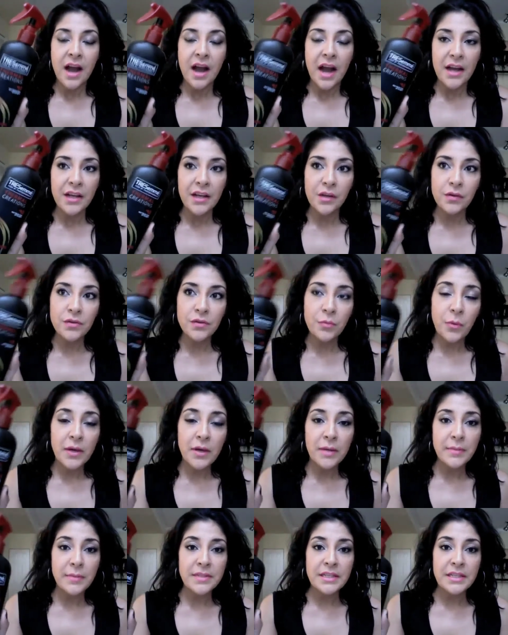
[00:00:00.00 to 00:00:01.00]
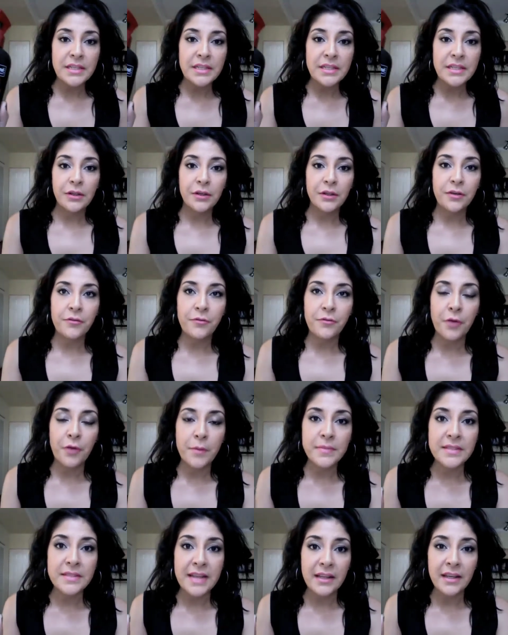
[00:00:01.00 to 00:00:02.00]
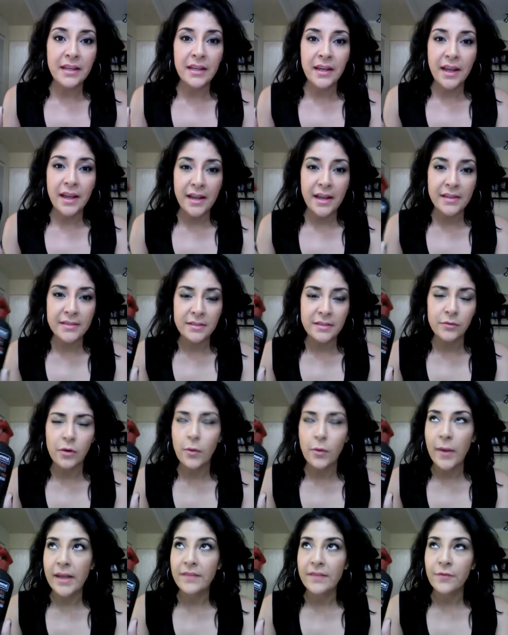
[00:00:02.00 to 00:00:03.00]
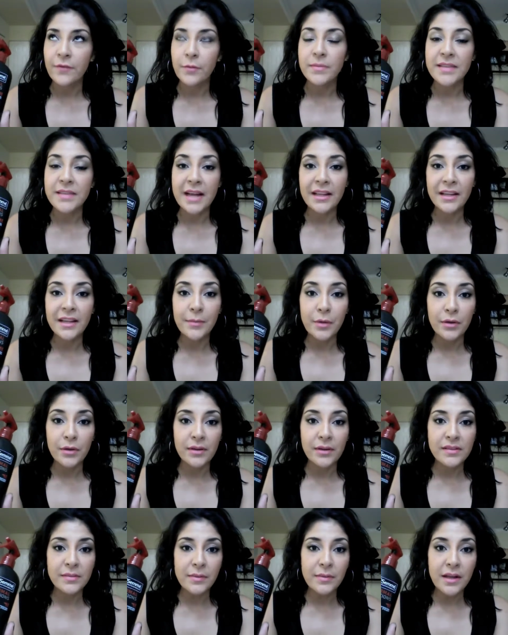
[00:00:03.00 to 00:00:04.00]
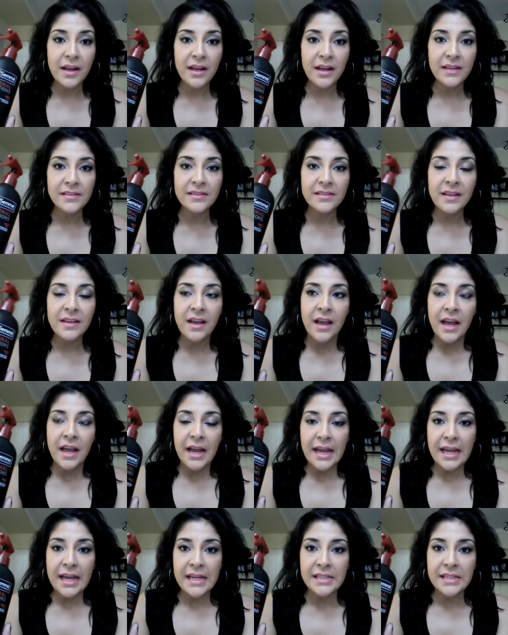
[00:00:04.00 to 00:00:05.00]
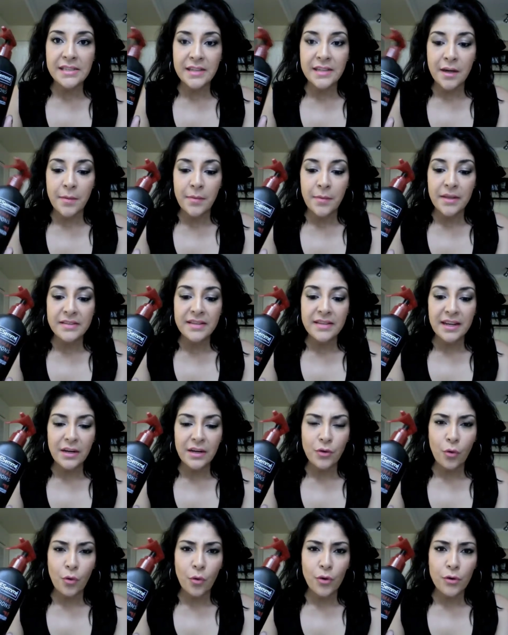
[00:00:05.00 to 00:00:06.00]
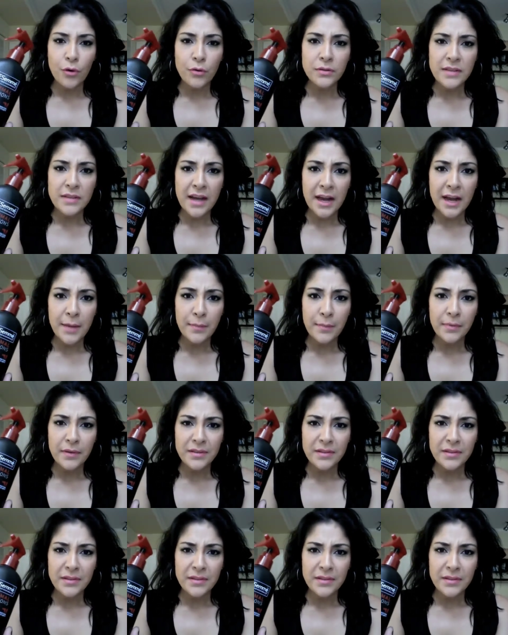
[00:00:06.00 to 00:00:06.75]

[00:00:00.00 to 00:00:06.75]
I use one in particular from Sally Hansen. No, wait, from Sally Beauty Supplies, and um, it's like an oil type.